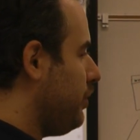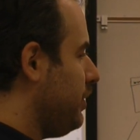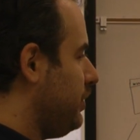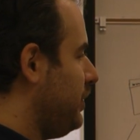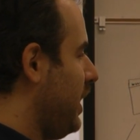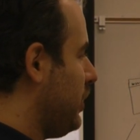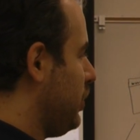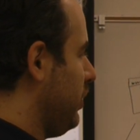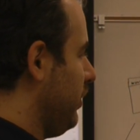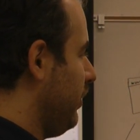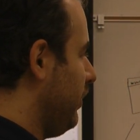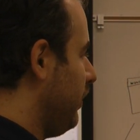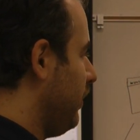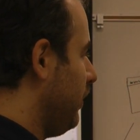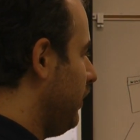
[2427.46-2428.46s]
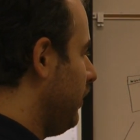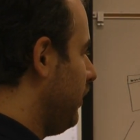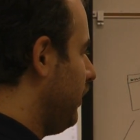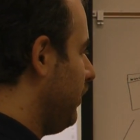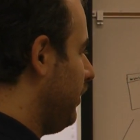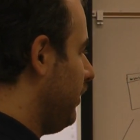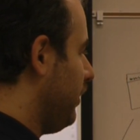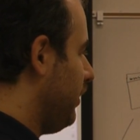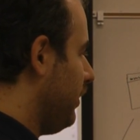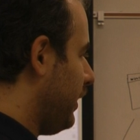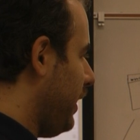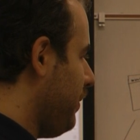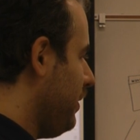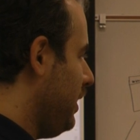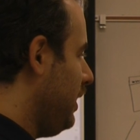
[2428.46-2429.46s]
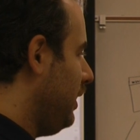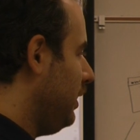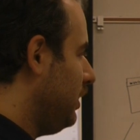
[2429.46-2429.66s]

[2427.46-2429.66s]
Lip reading: this session. Okay?